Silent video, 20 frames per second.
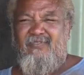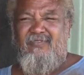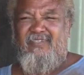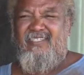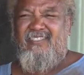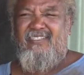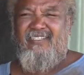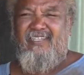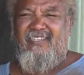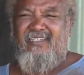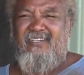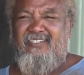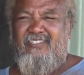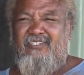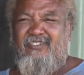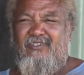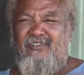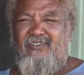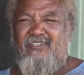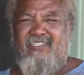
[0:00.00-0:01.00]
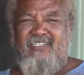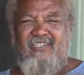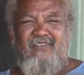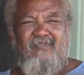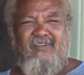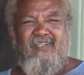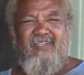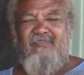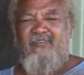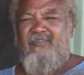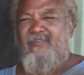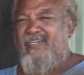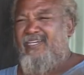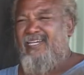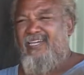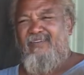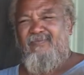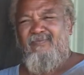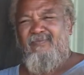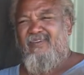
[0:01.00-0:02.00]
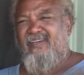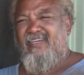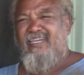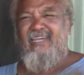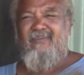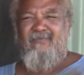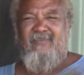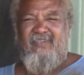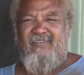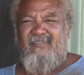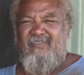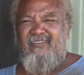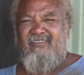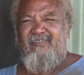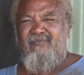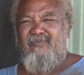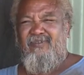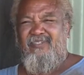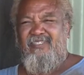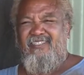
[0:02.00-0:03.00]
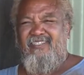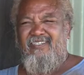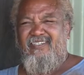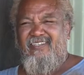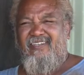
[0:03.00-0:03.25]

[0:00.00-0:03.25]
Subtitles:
We just had our shorts and whatever we came with to the bush.